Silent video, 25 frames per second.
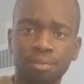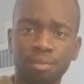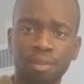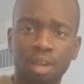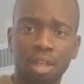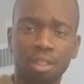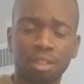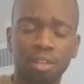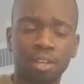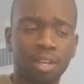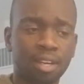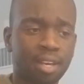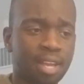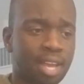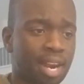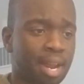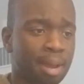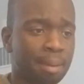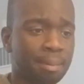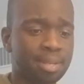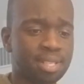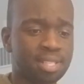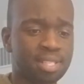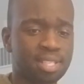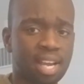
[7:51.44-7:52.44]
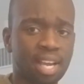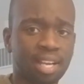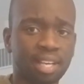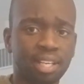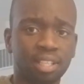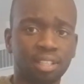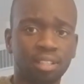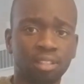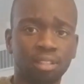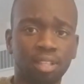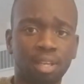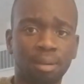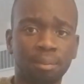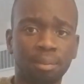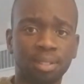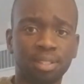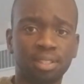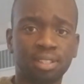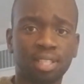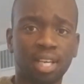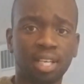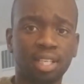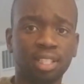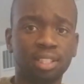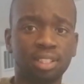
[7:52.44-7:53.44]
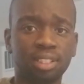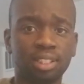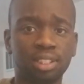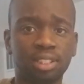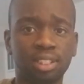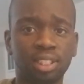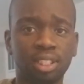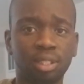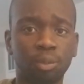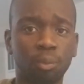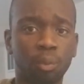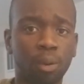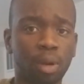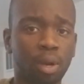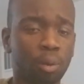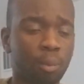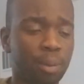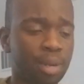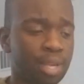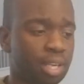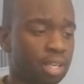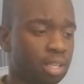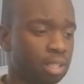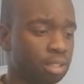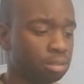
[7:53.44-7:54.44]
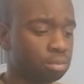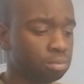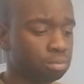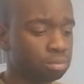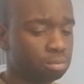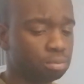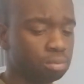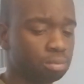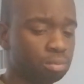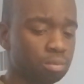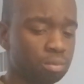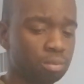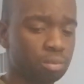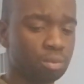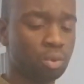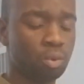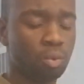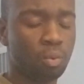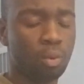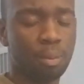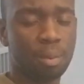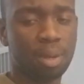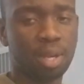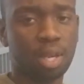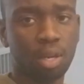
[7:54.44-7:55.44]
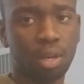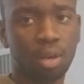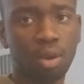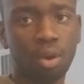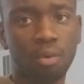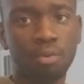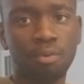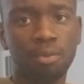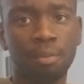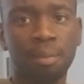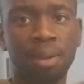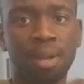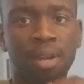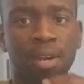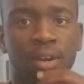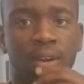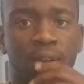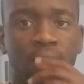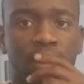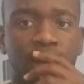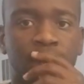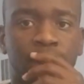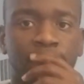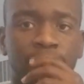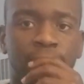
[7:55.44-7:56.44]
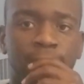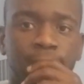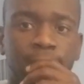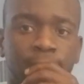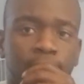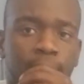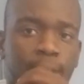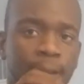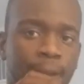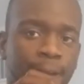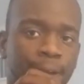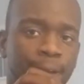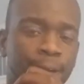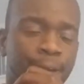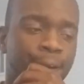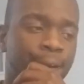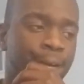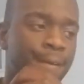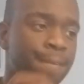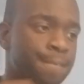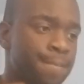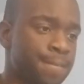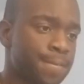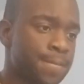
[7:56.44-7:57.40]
other than that, I'm excited. I'm excited to see where we can where we can go from here and and uh